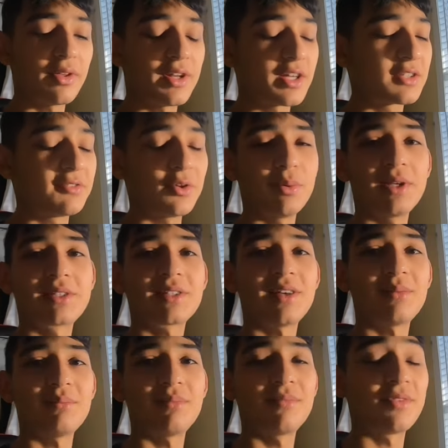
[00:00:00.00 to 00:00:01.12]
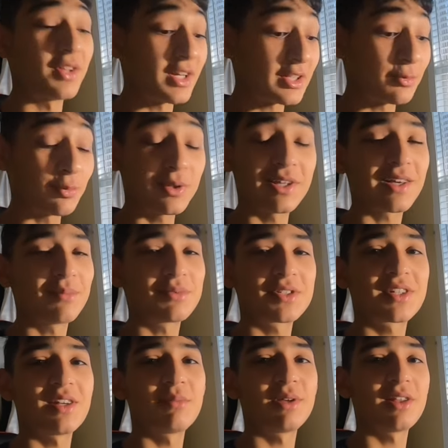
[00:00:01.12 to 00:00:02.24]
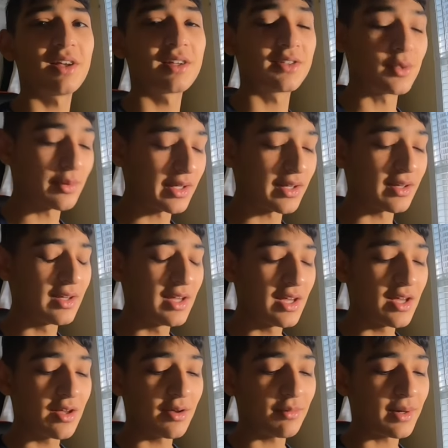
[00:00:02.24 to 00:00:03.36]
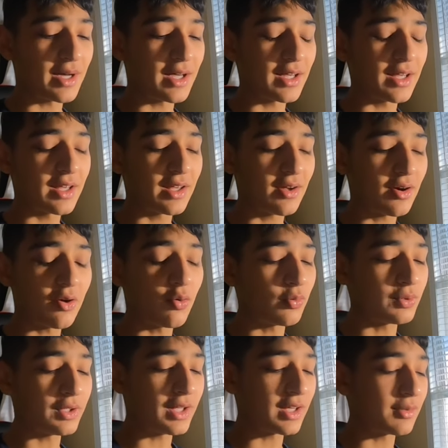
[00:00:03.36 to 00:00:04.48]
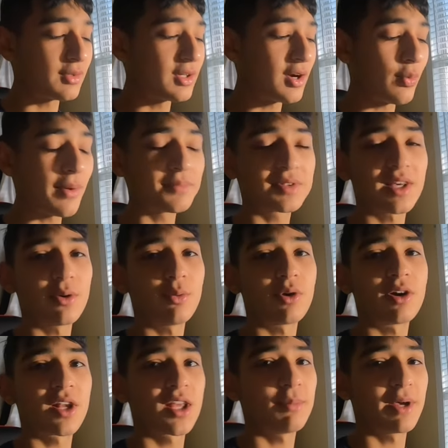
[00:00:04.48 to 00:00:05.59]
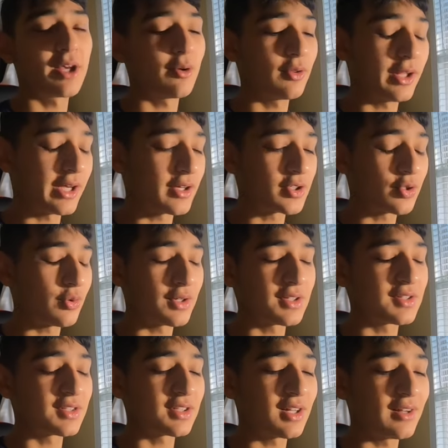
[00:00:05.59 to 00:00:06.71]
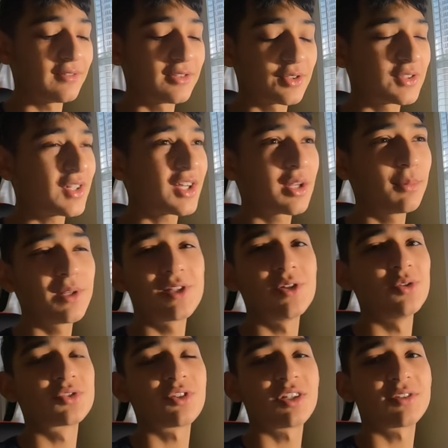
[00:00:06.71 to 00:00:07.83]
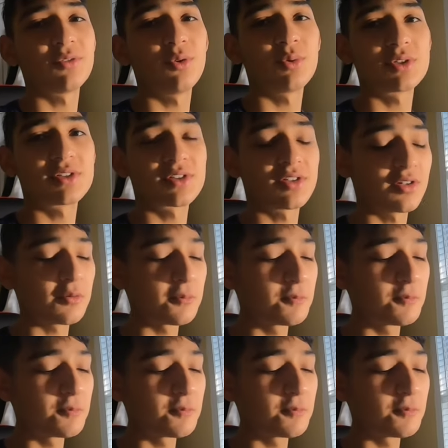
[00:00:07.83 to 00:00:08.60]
next few weeks, I'm for the next week, I'm just gonna be like doing my own like you know website work and my own like chores and stuff. So it's not gonna be too stressful, which is good.